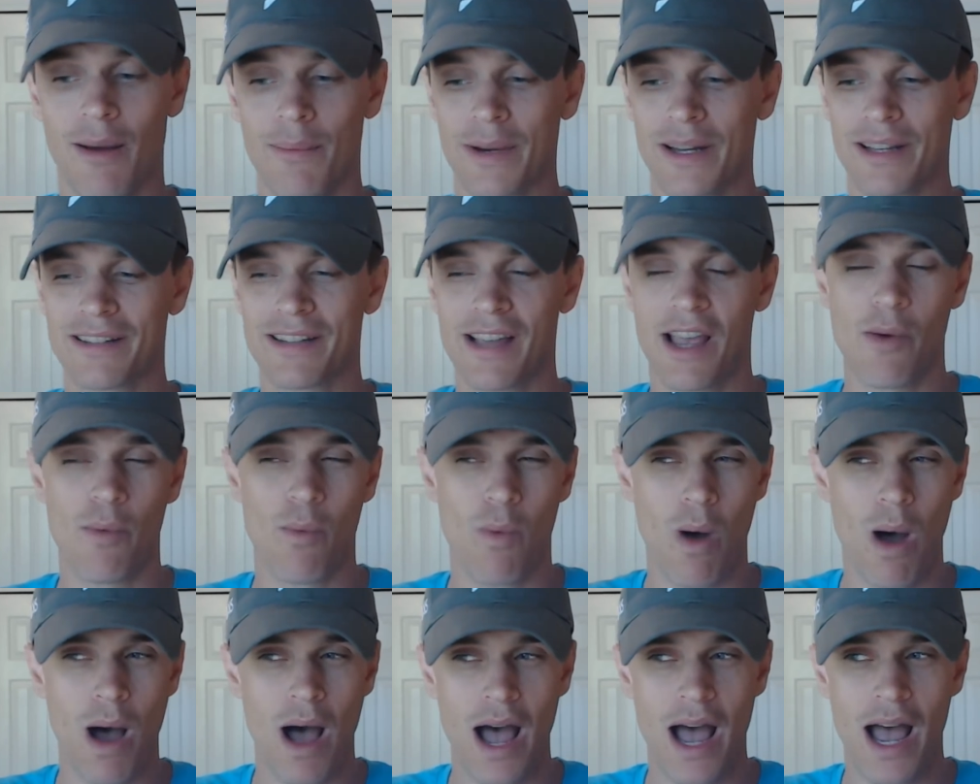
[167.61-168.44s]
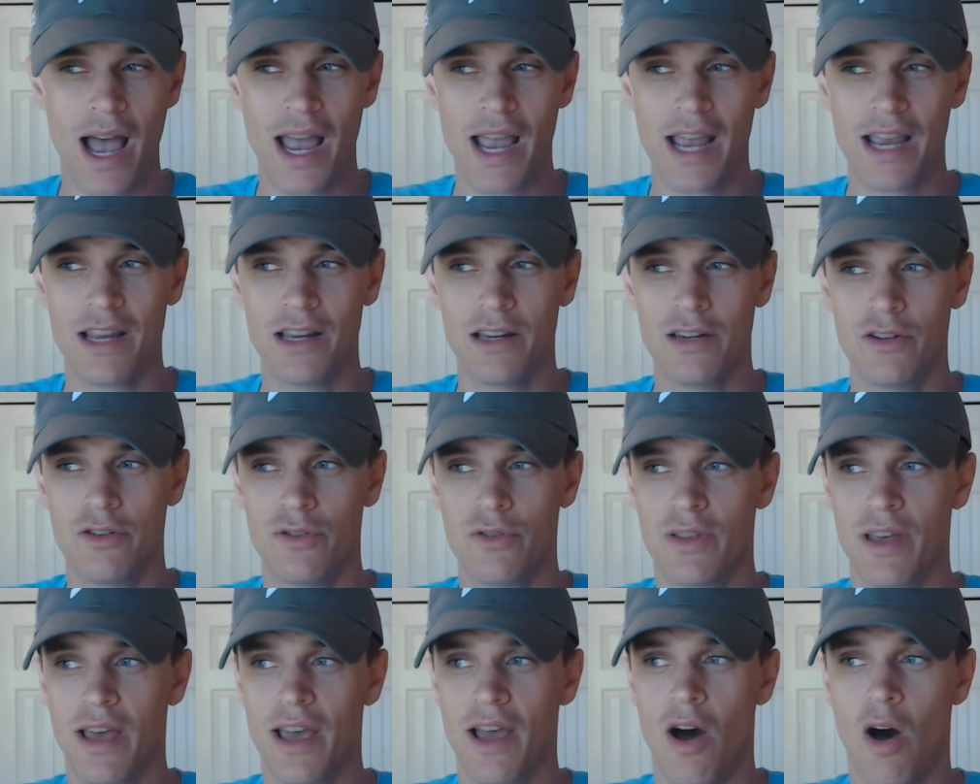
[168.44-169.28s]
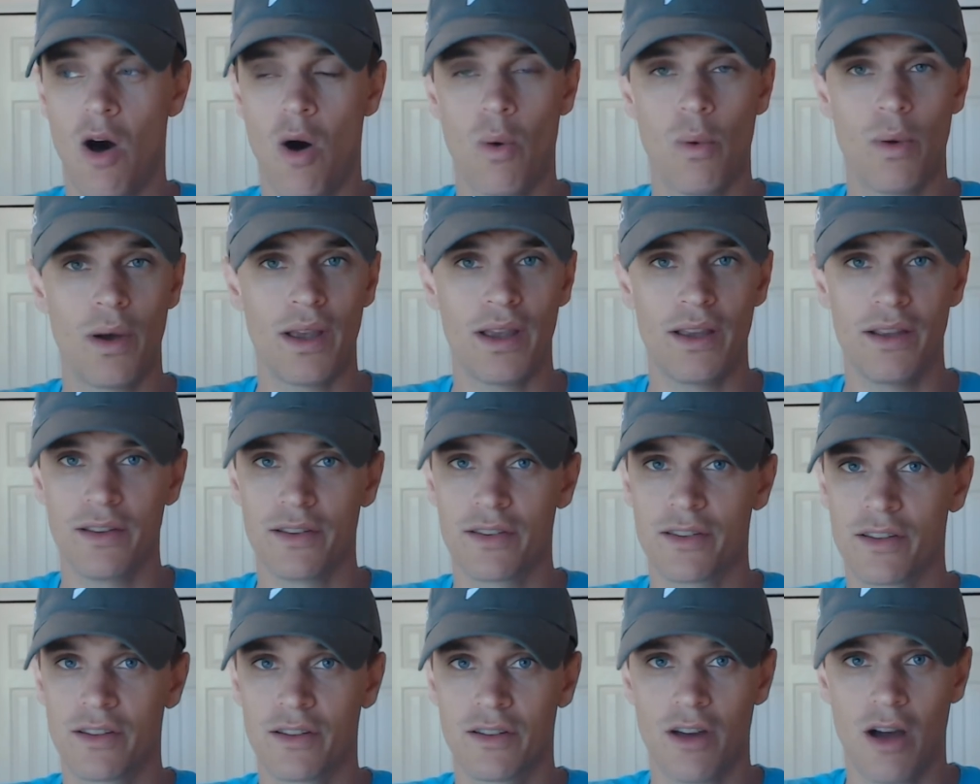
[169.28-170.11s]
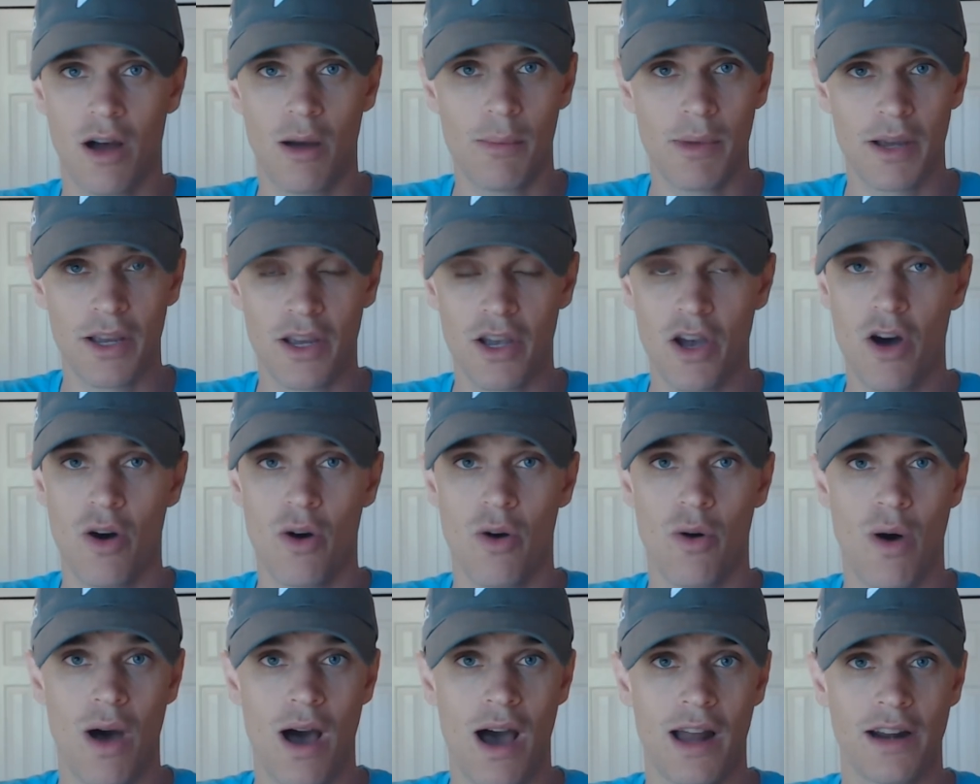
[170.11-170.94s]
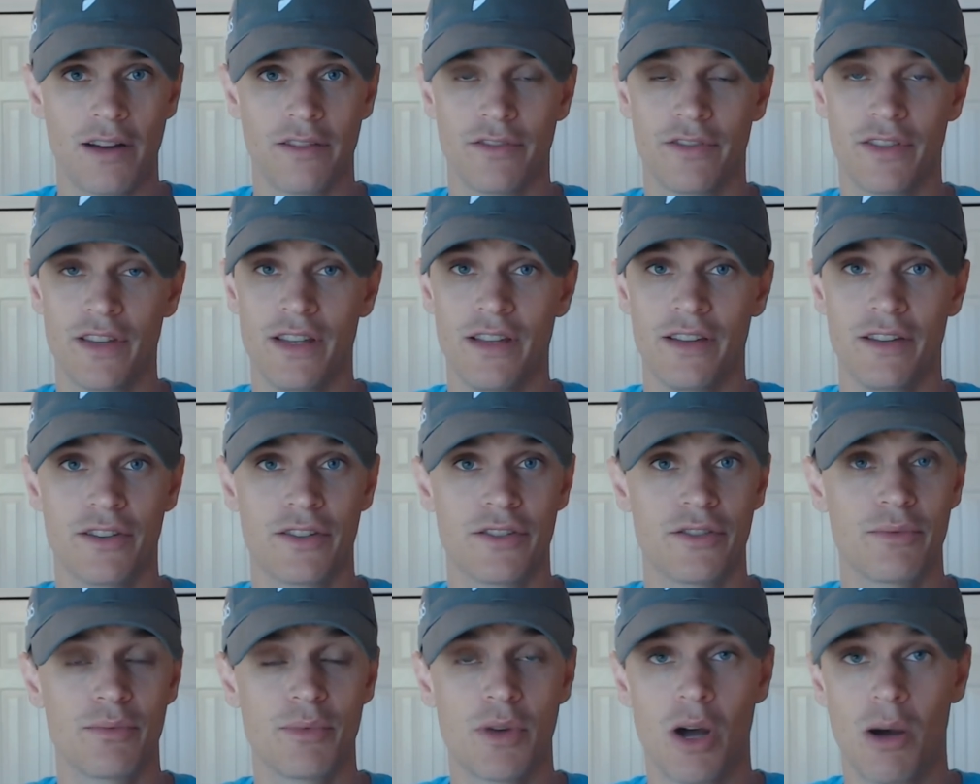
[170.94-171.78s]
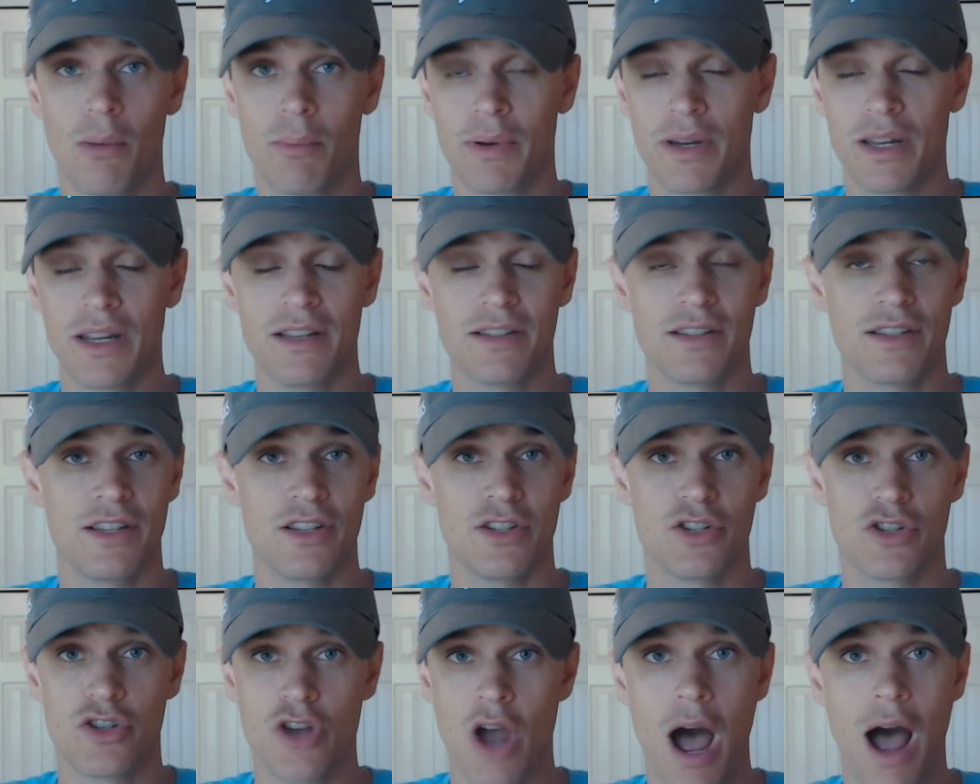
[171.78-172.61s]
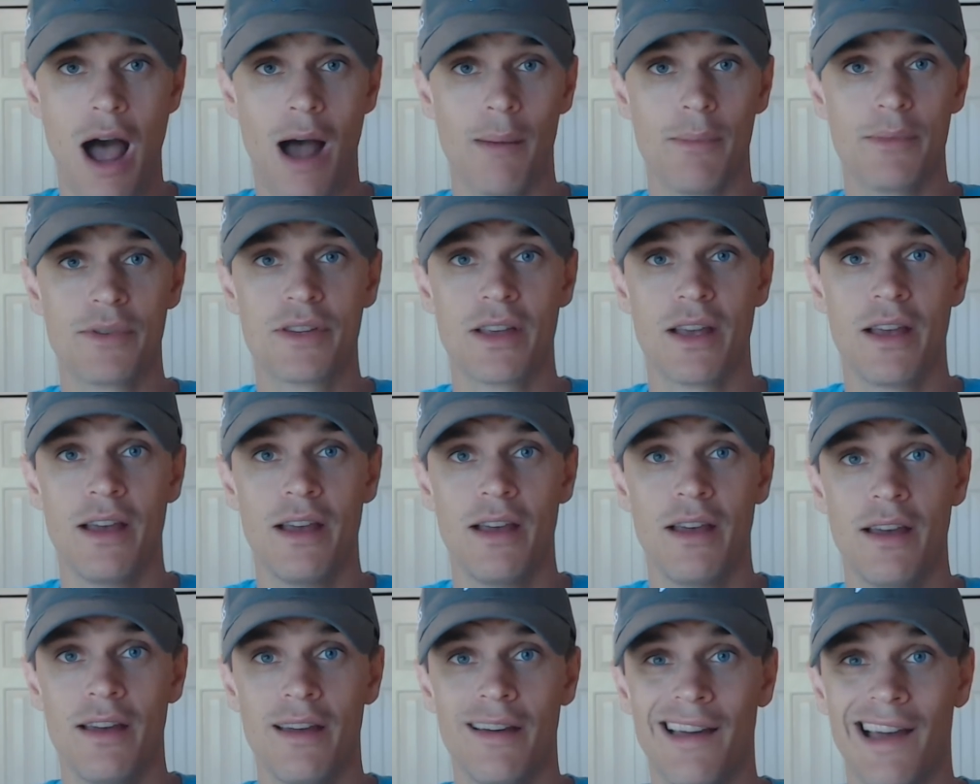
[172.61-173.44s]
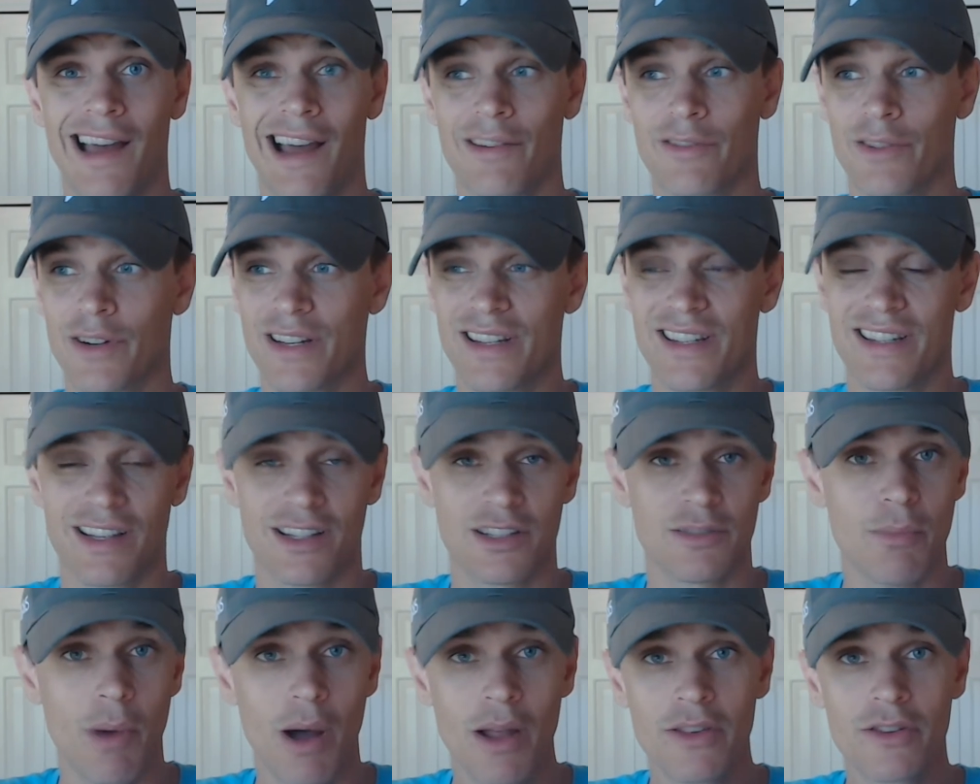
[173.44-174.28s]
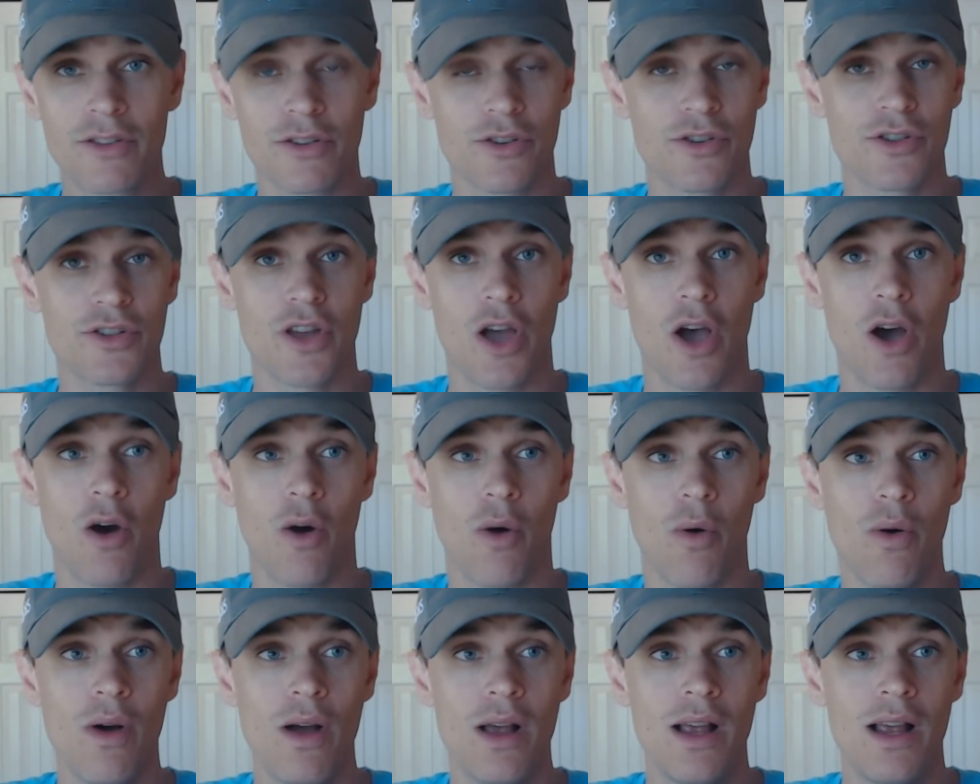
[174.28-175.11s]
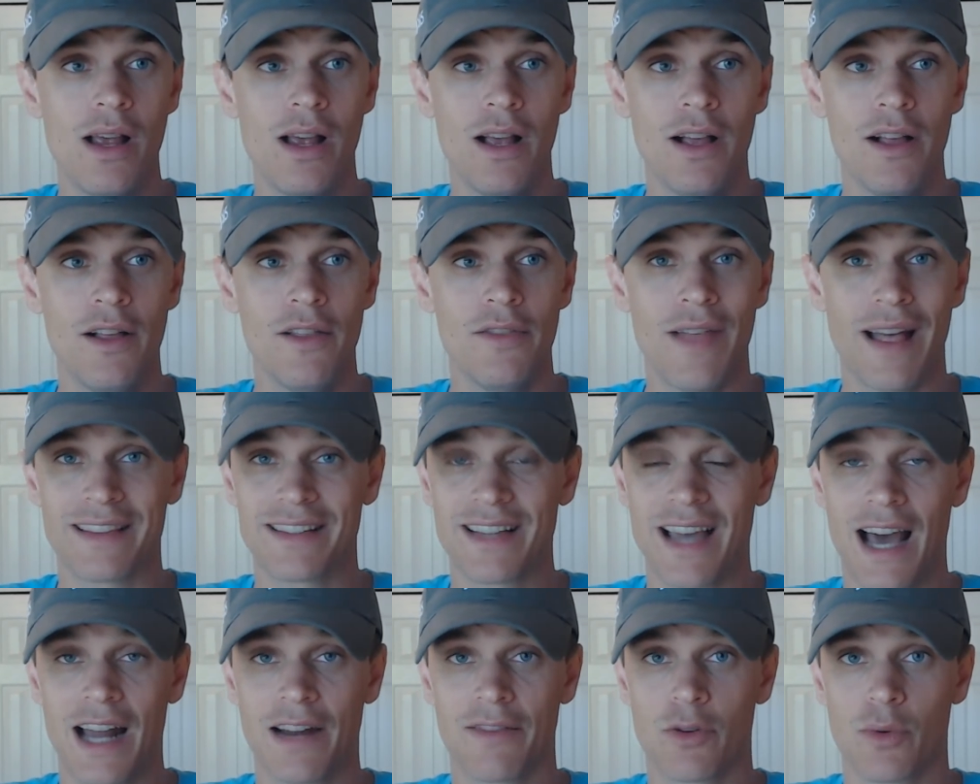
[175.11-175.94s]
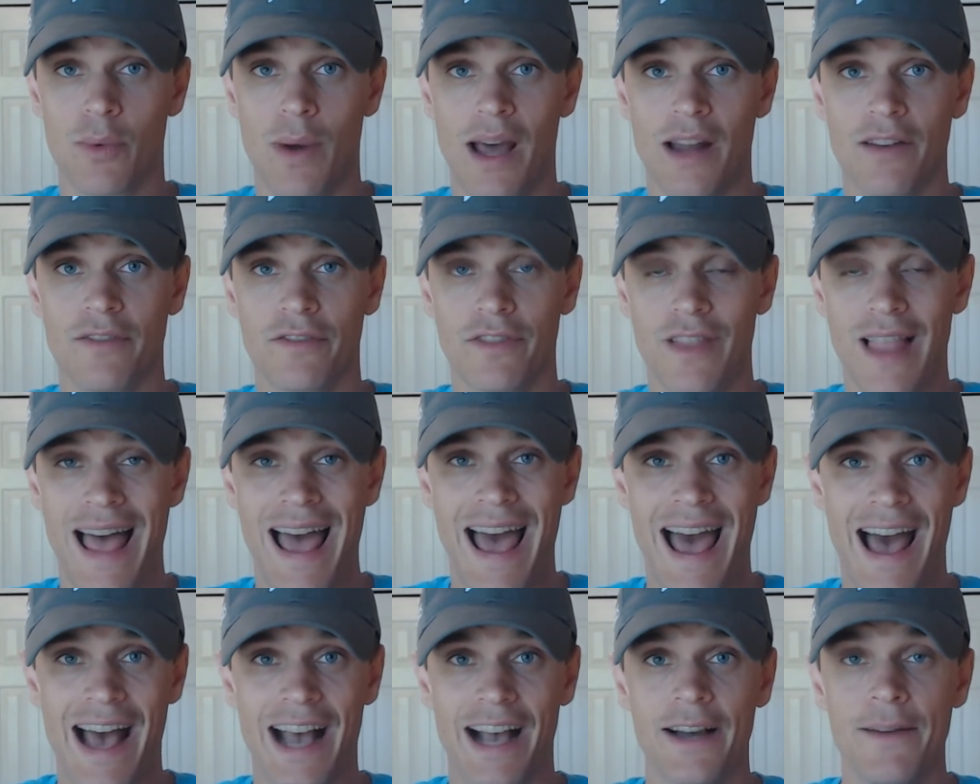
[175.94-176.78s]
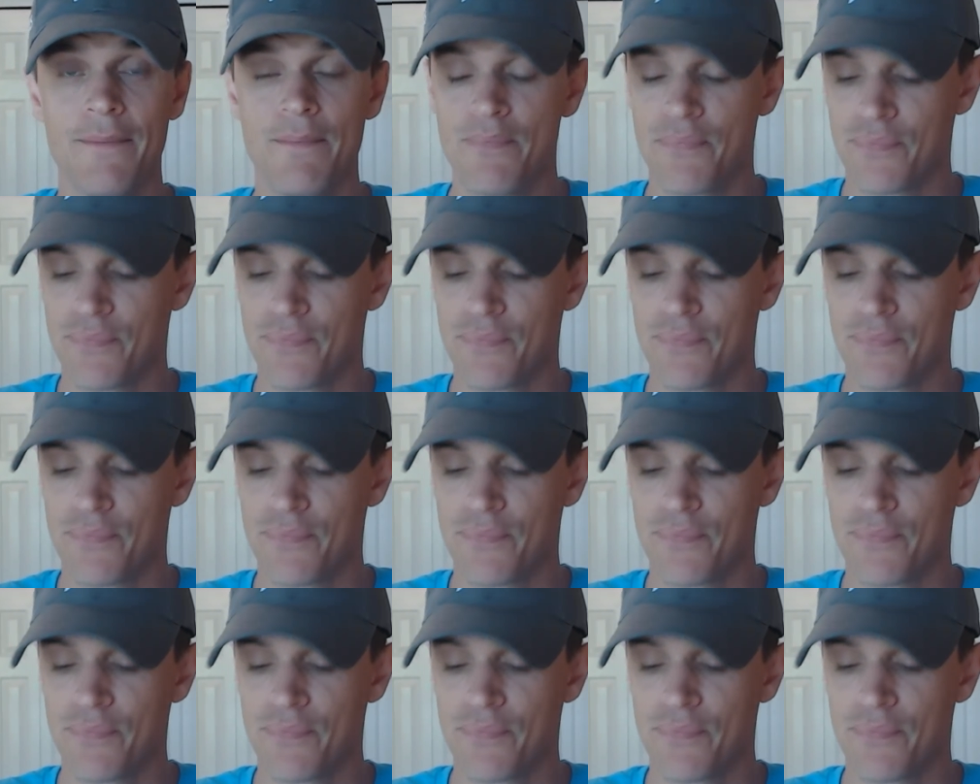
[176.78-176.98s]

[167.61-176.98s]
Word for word: I'm going to say, why do they always come and go out of these companies, these jobs every six months or so? That's kind of a red flag.